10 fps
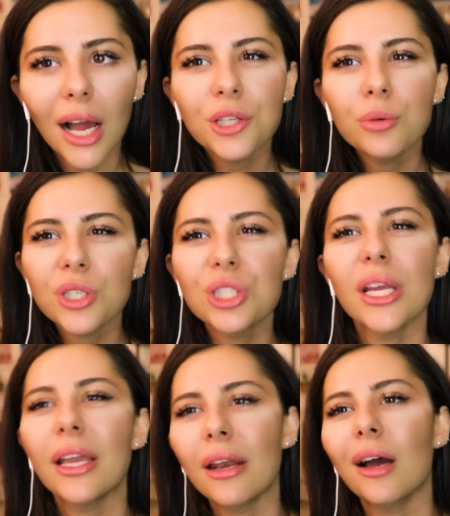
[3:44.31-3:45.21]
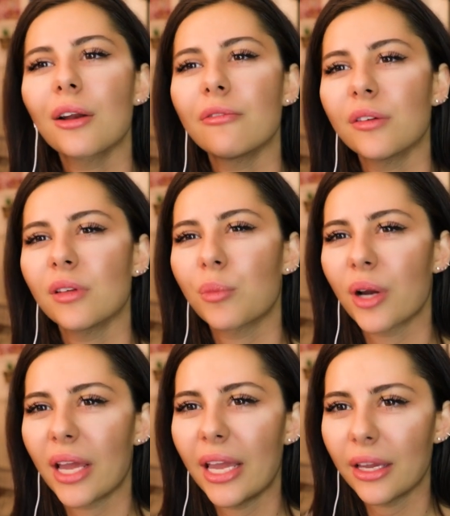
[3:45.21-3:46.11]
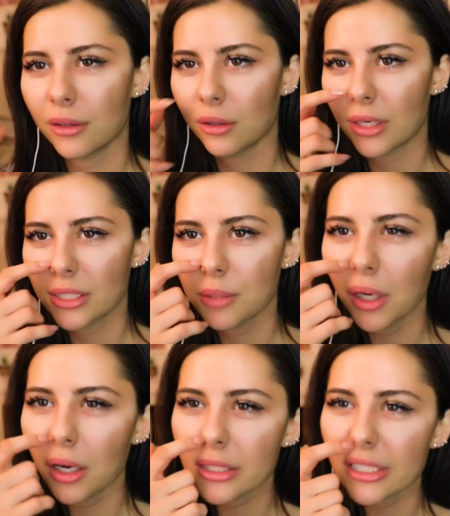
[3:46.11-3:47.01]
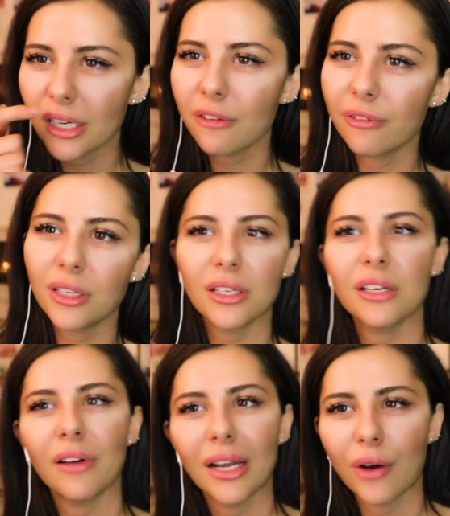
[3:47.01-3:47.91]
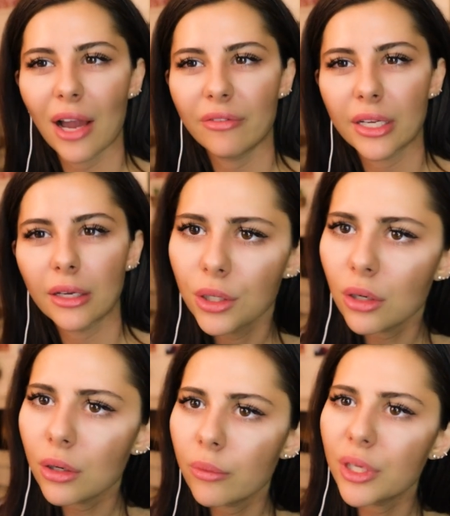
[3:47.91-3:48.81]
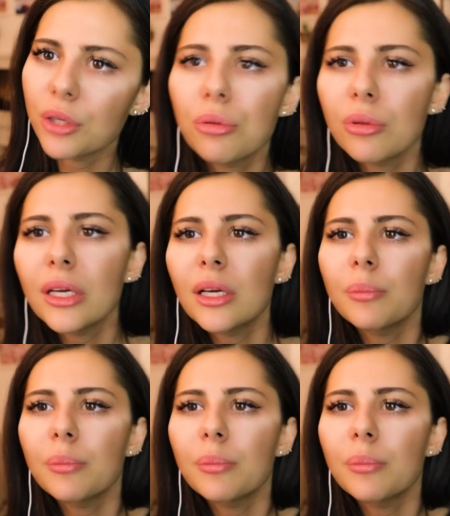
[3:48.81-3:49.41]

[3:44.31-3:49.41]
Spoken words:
I do wish hanging out involved a lot more hanging, though, because to be honest, it's kind of fun to defy gravity. You know, when you think